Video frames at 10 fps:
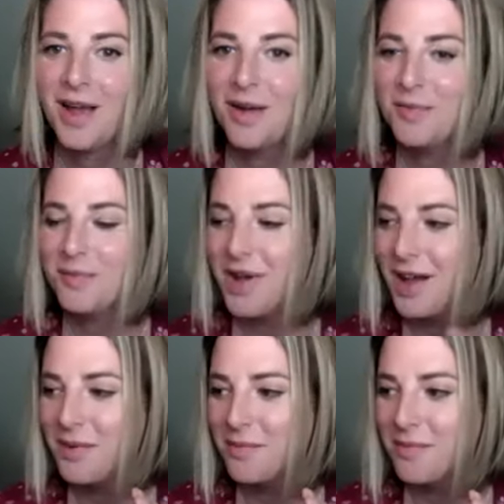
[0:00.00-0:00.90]
i'm
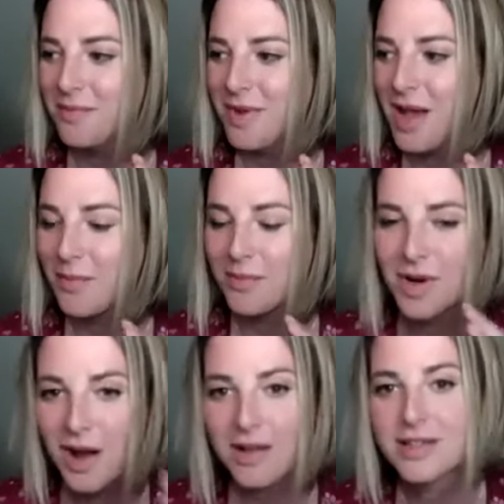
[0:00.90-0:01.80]
i'm i'm
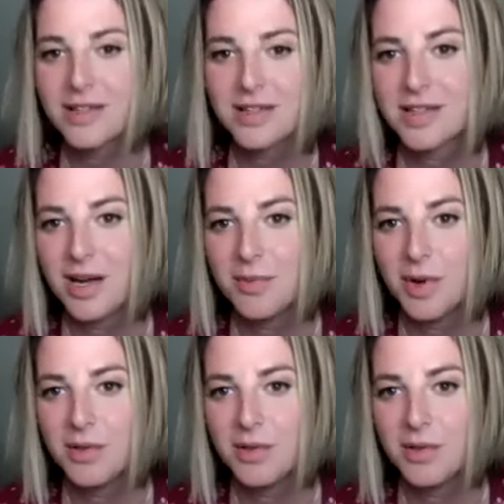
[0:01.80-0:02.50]
constantly excited